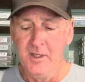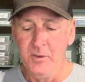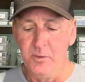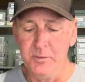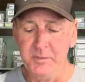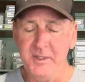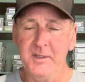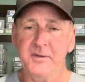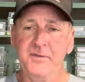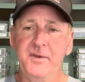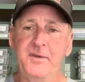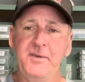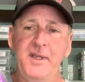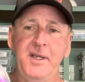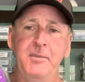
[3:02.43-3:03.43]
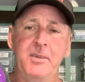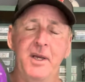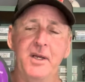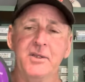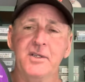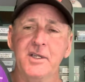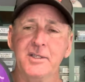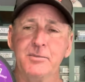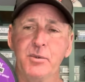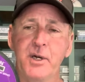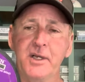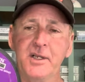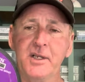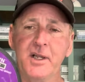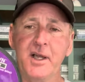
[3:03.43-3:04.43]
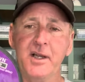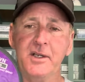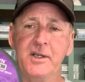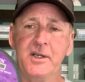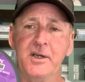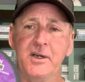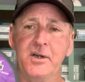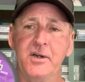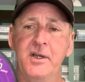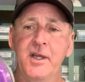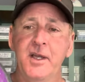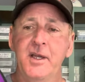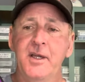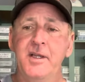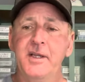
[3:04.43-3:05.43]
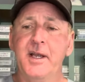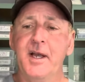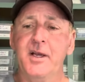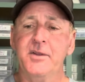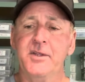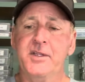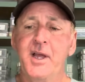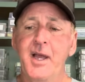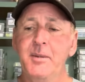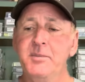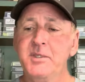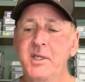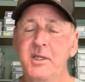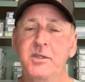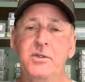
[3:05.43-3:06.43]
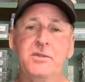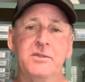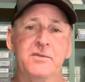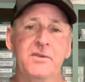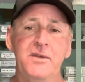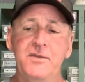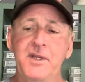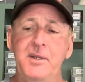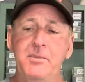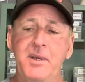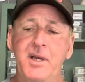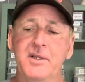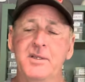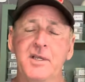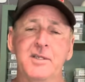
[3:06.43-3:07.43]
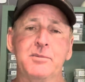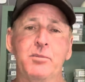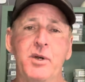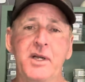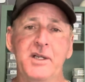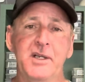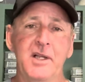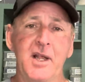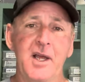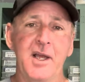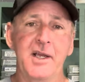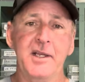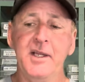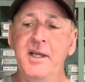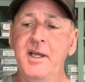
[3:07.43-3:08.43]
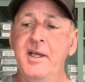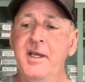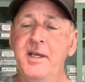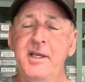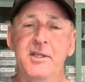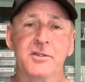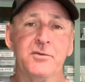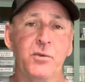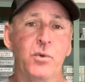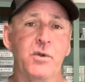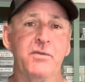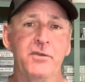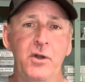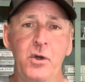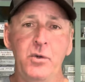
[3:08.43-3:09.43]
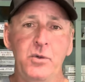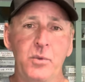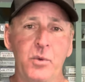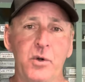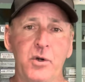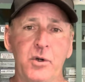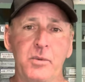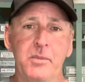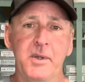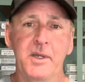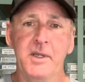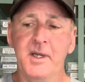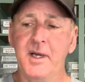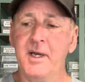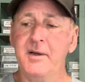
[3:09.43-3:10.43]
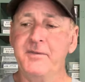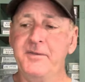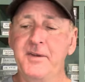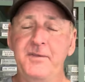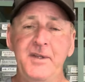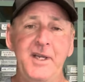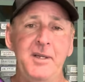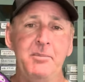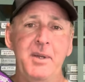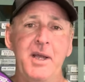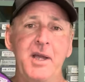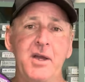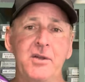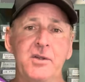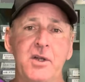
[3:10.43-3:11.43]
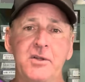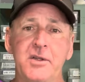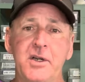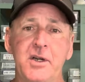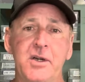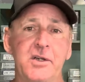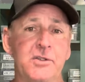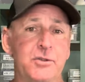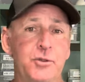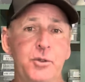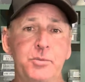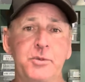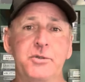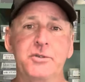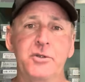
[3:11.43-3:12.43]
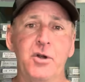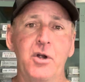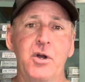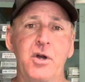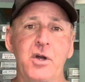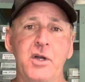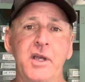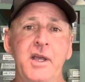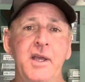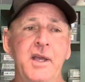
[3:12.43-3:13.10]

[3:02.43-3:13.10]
would be the 15 pound test braided line here. Now, the times that I use the 15 pound test braided line is for a floating worm. 15 pound on there, super strong.